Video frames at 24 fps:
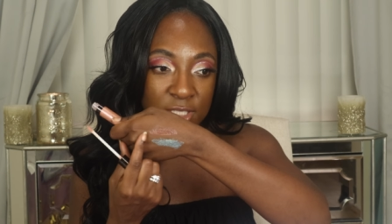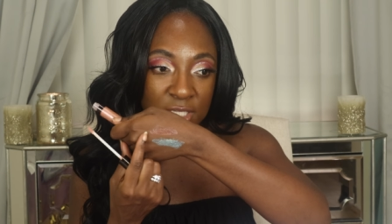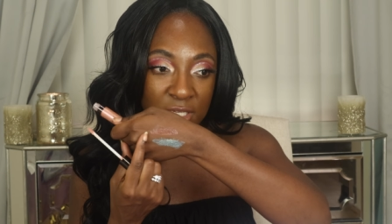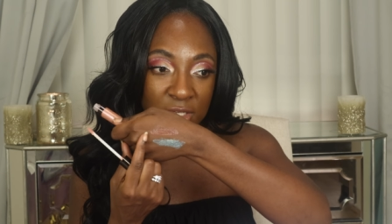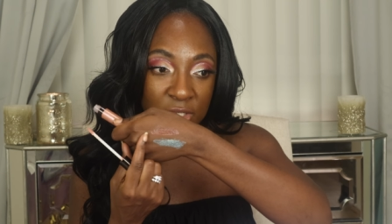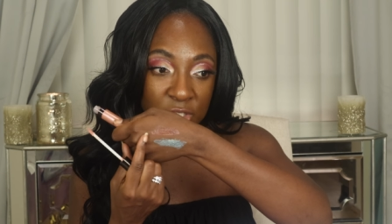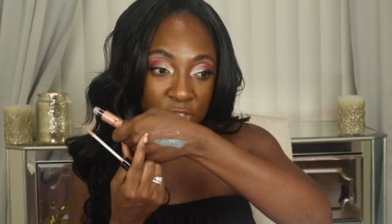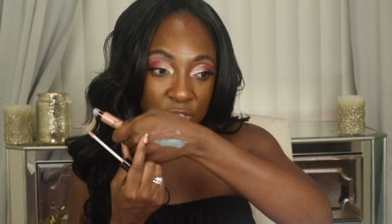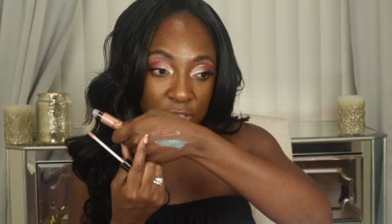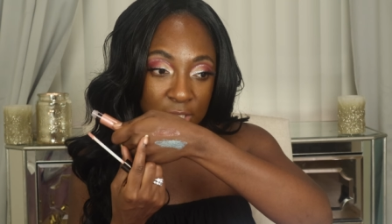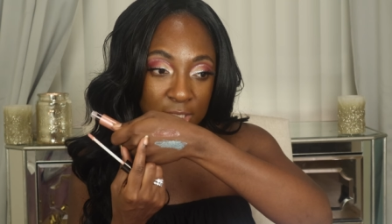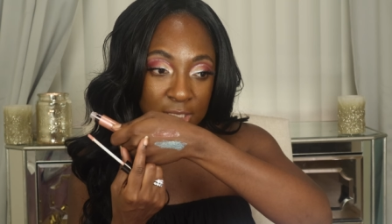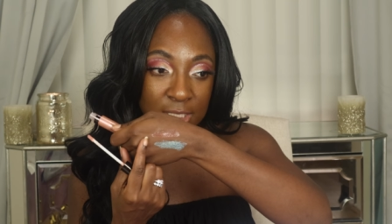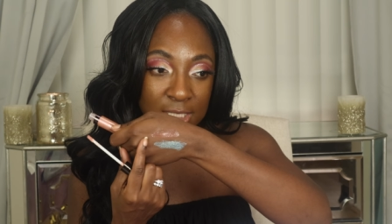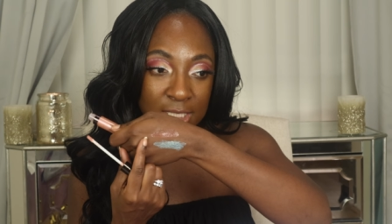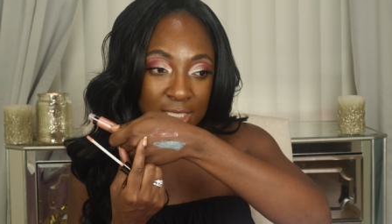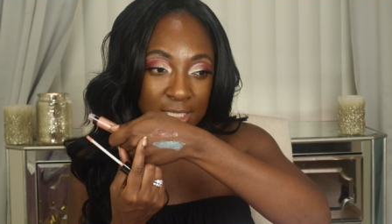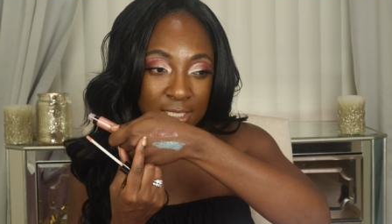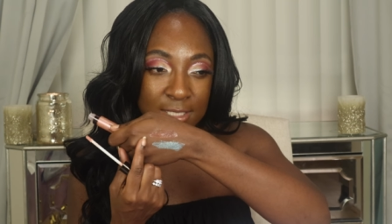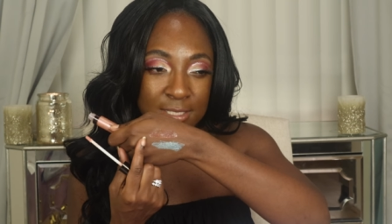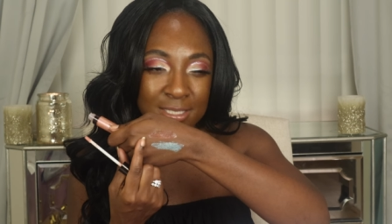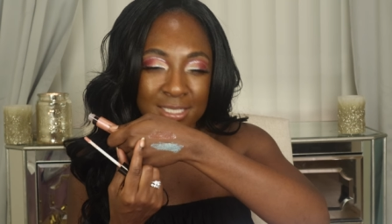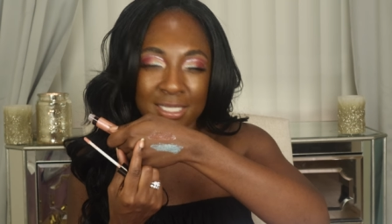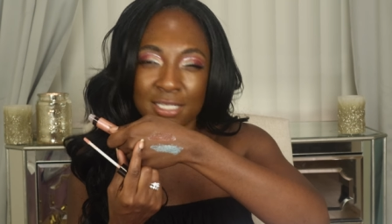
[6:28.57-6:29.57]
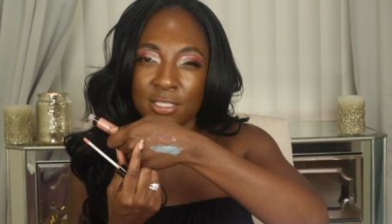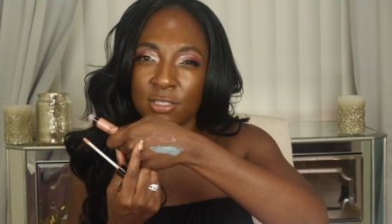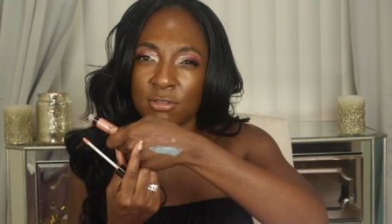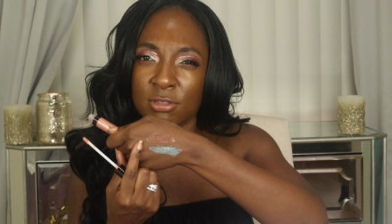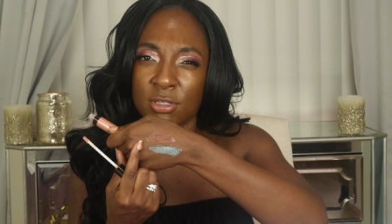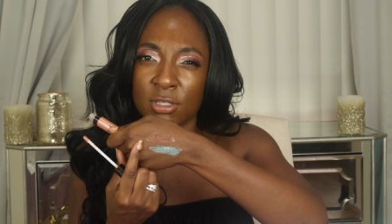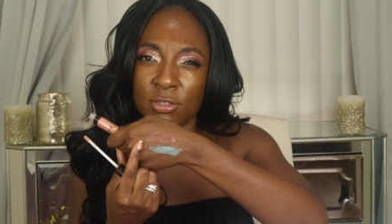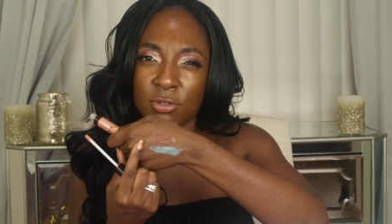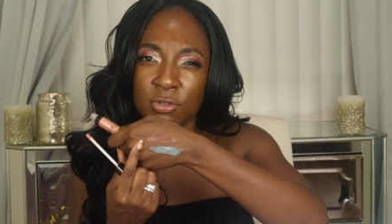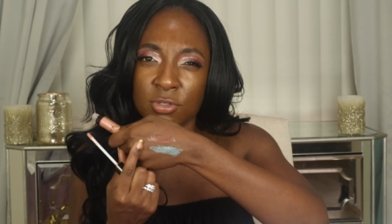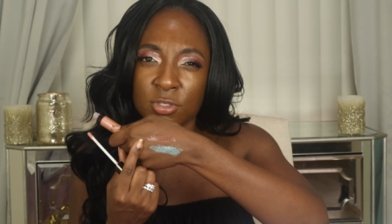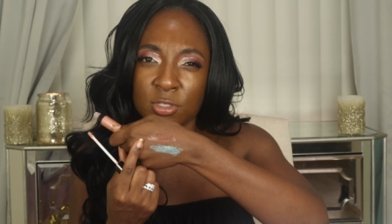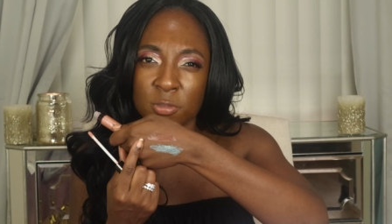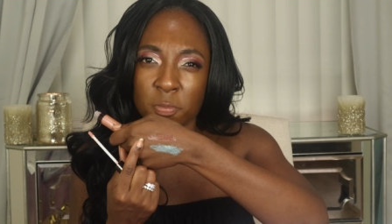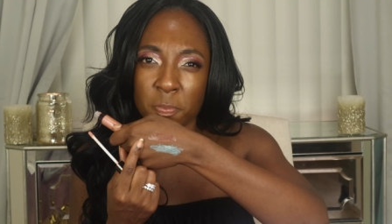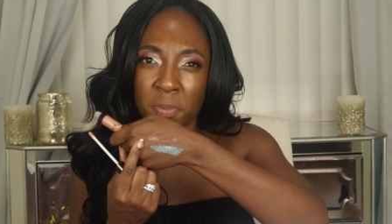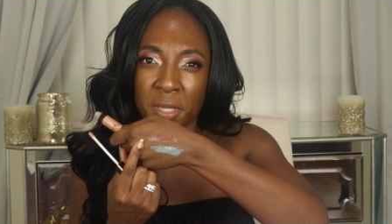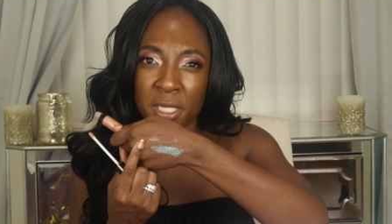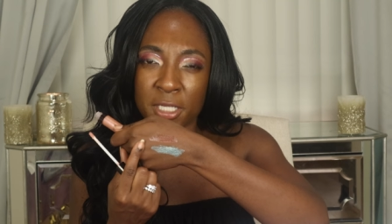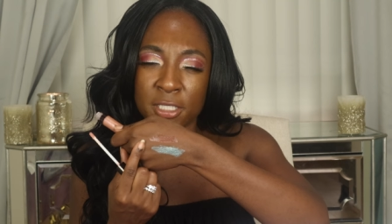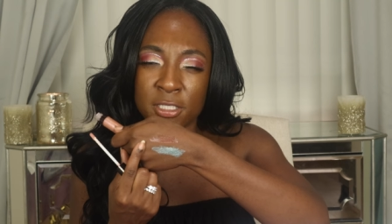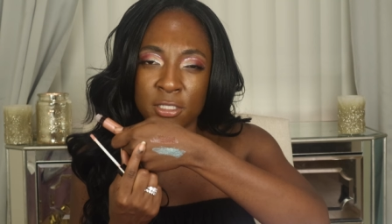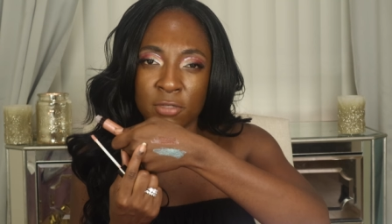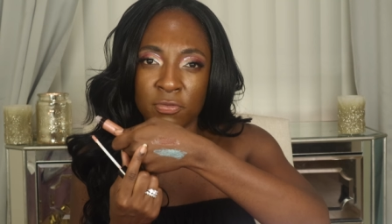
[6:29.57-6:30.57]
See how shiny that is? It has little
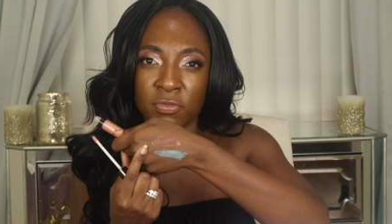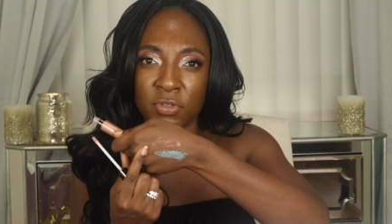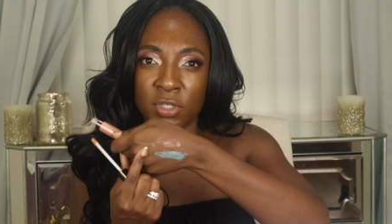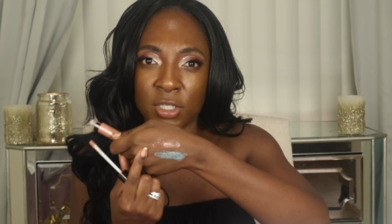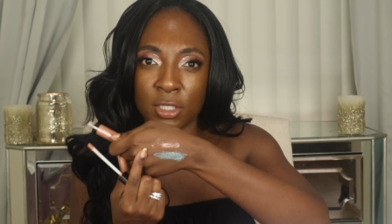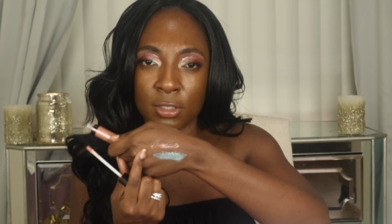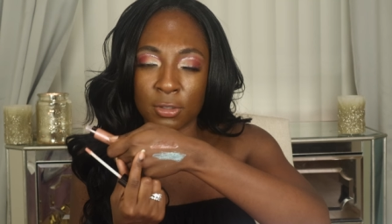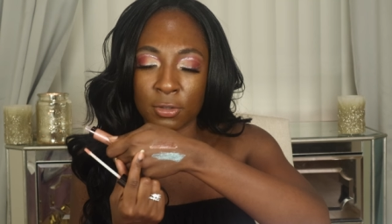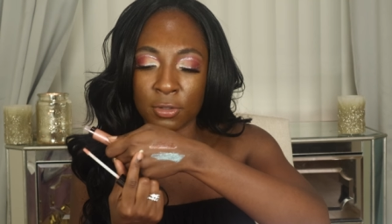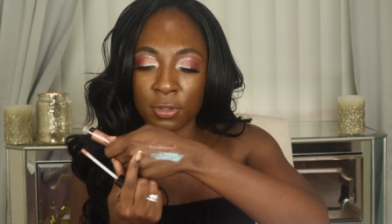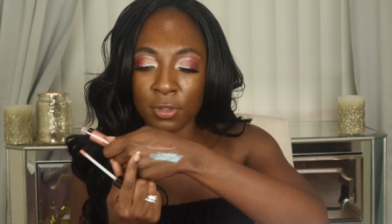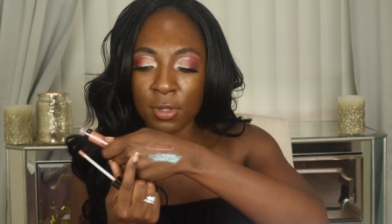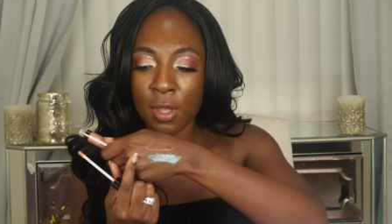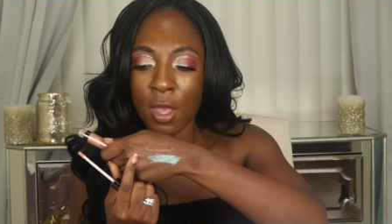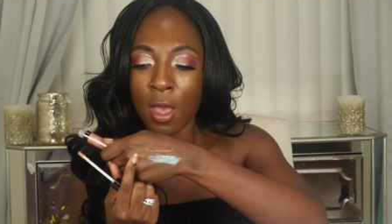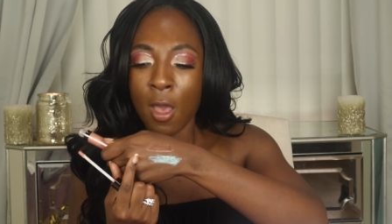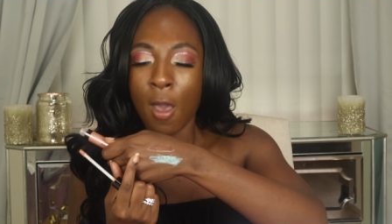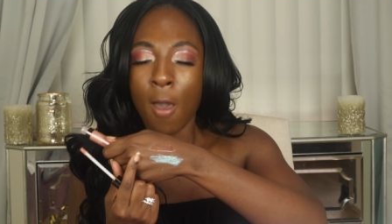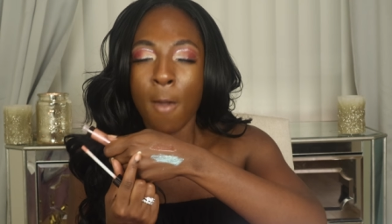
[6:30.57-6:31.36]
specks of glitter,